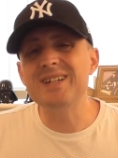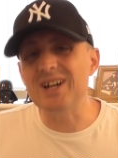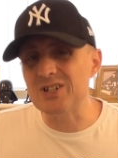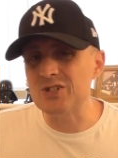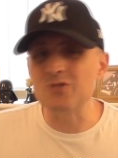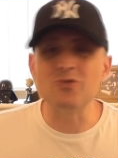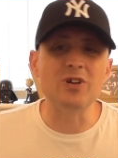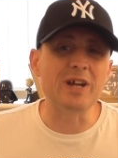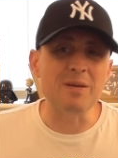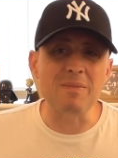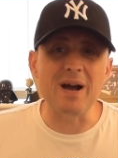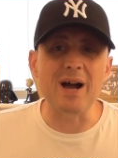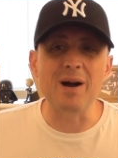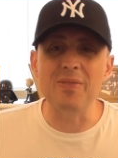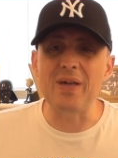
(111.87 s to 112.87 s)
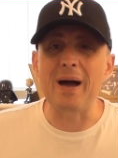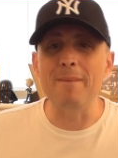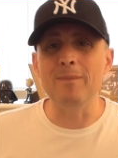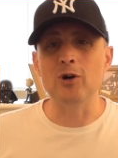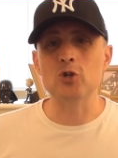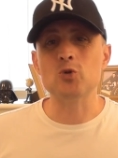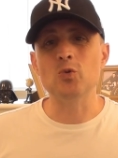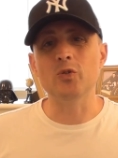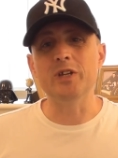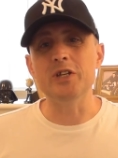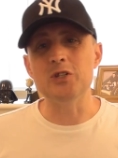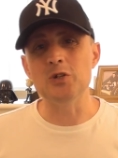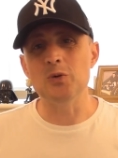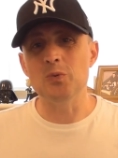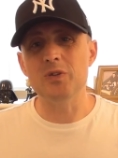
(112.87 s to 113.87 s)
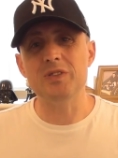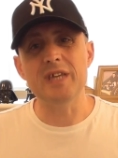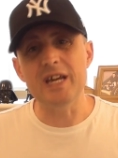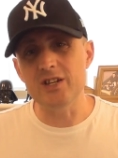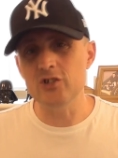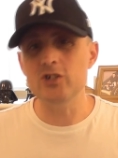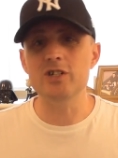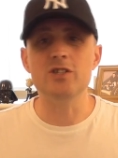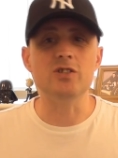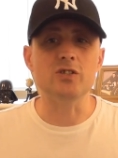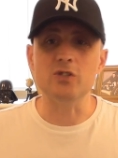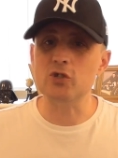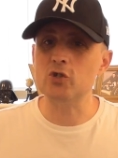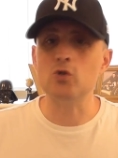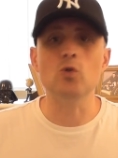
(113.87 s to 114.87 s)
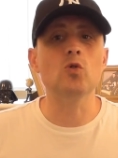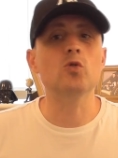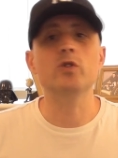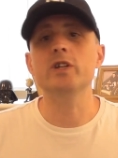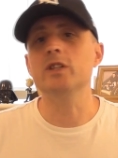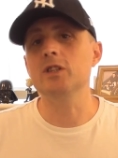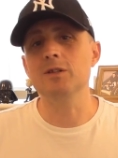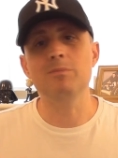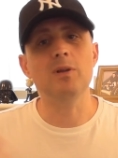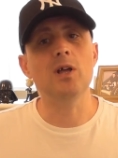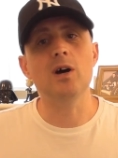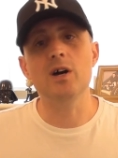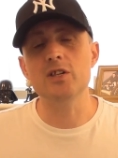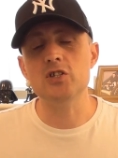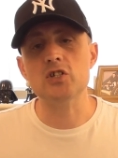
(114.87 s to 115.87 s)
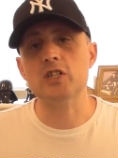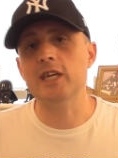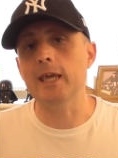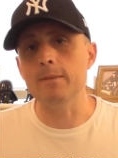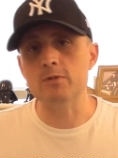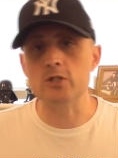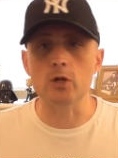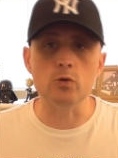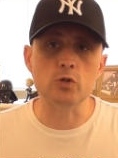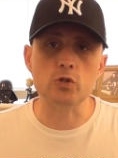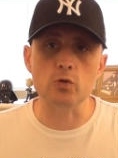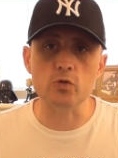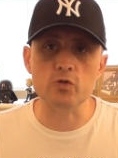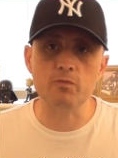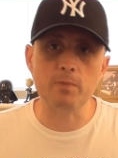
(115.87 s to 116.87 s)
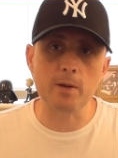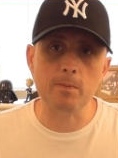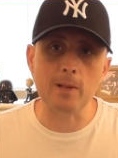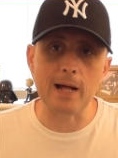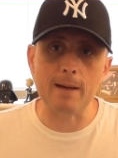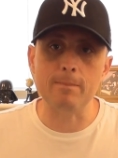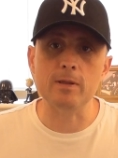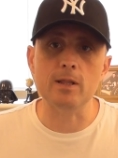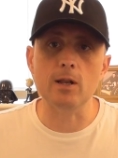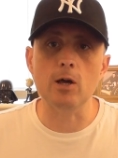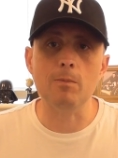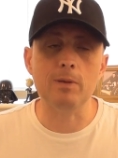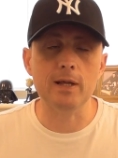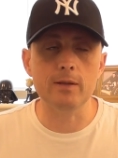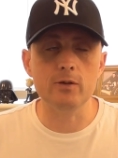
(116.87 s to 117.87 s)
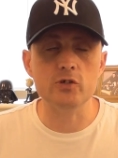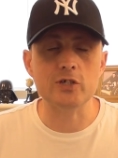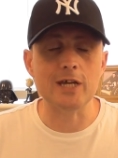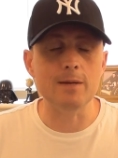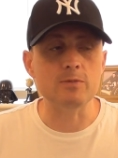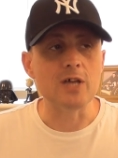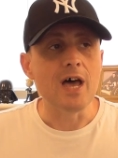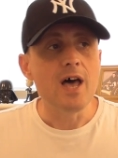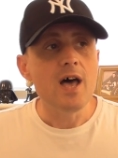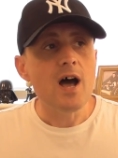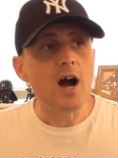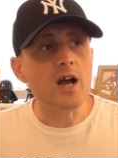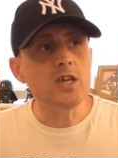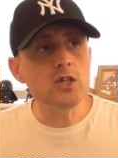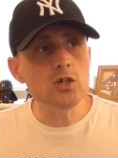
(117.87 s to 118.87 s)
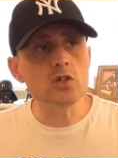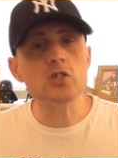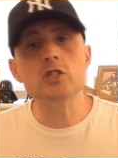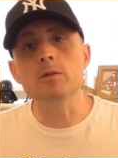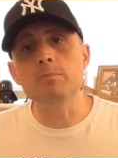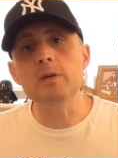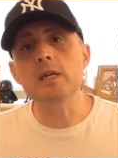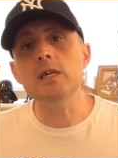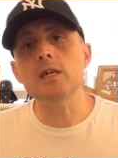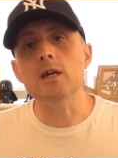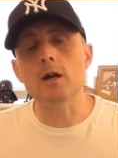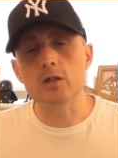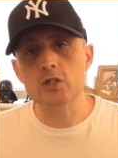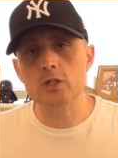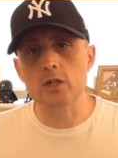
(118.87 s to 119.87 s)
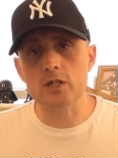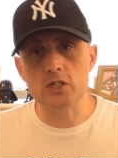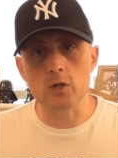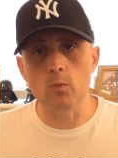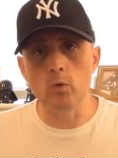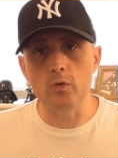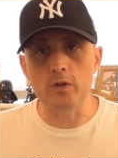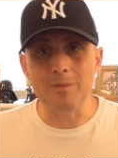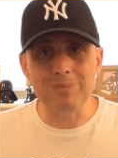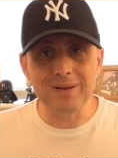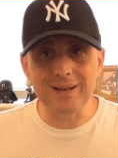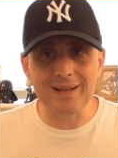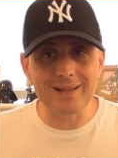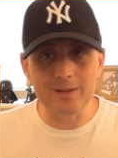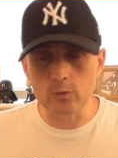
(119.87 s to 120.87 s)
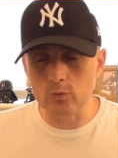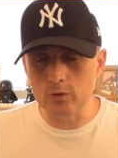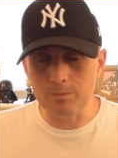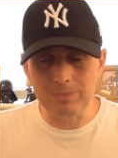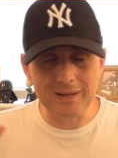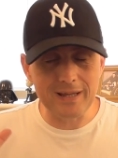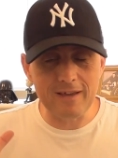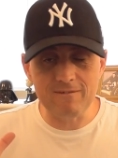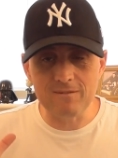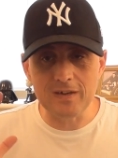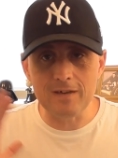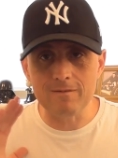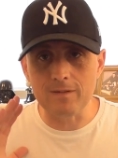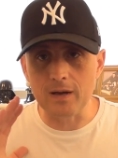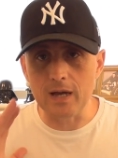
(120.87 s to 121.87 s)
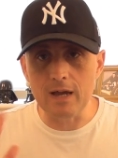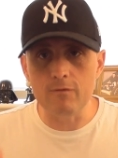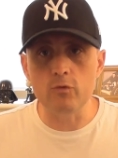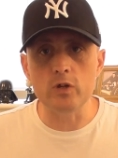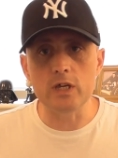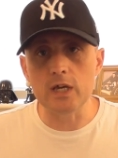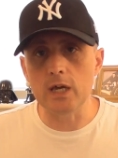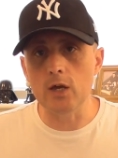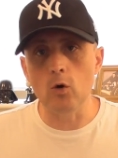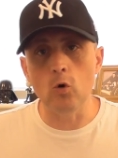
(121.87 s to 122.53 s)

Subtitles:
Doesn't really matter that much what they do with the engines and the story and the blah. It just keeps those sorts of people happy that like playing those games. I used to be someone that would play FIFA every year,